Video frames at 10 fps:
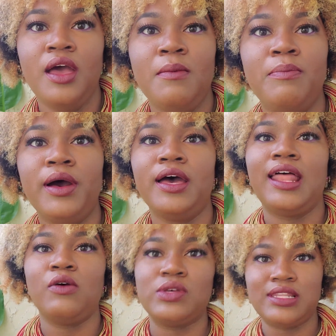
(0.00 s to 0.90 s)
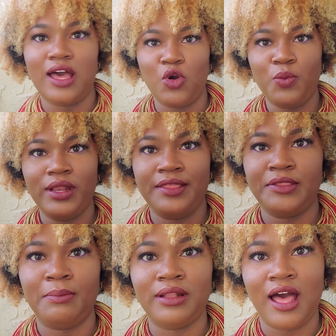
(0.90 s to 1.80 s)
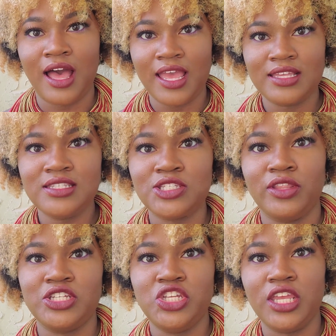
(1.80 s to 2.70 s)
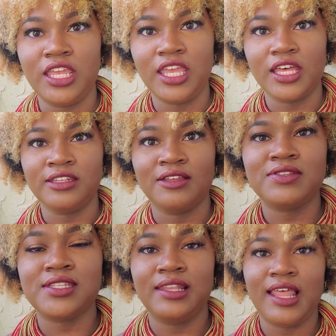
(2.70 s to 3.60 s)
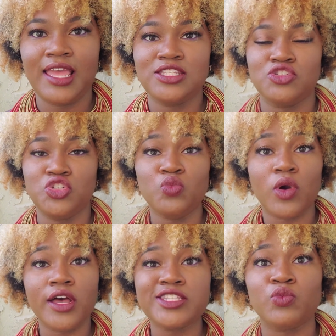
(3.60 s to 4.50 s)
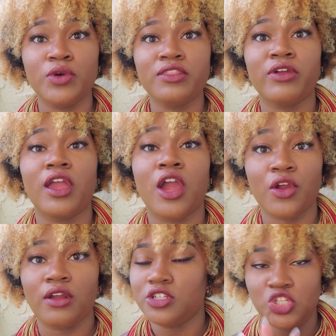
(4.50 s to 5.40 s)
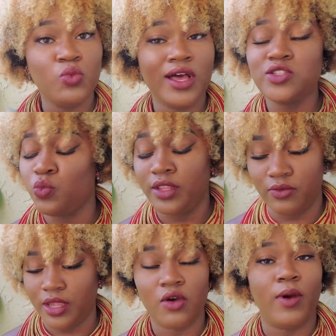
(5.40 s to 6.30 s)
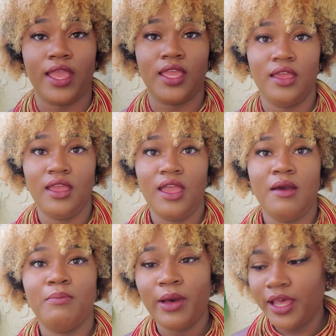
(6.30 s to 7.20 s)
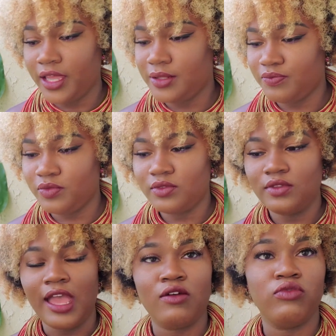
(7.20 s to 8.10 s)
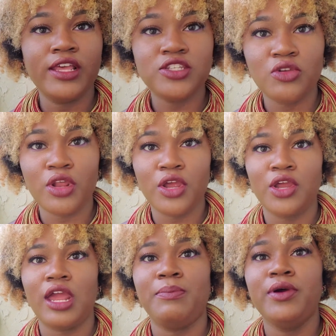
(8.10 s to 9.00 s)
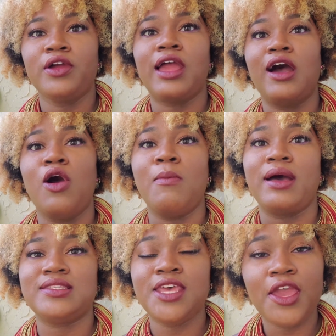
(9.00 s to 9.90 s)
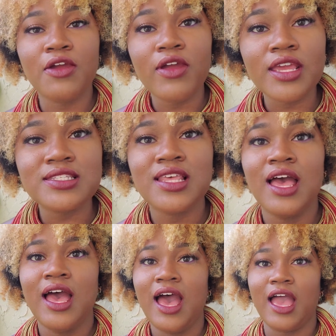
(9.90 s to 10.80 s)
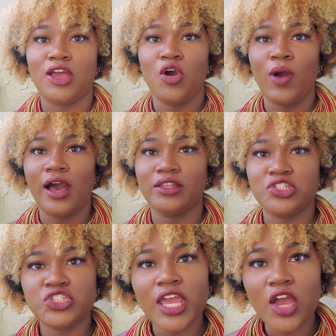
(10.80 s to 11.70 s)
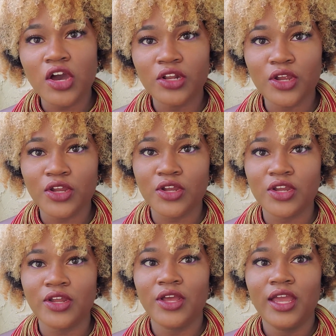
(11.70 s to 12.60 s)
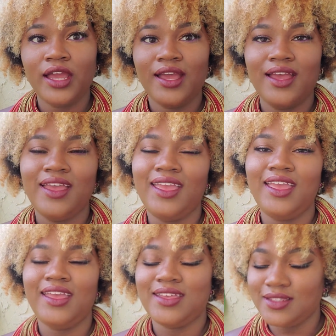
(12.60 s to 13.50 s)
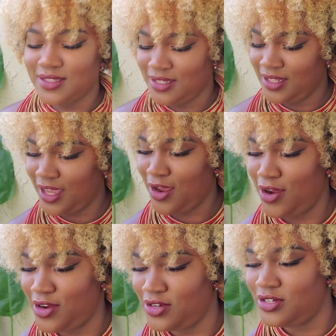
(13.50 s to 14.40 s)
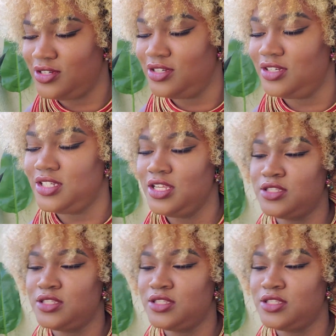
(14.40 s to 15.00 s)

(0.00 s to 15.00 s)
but I was not opening the blinds so that she can get enough sunlight. So she was withering away. But I rescued her. I put her out on my terrace. I go out and check on her, and look at her. She's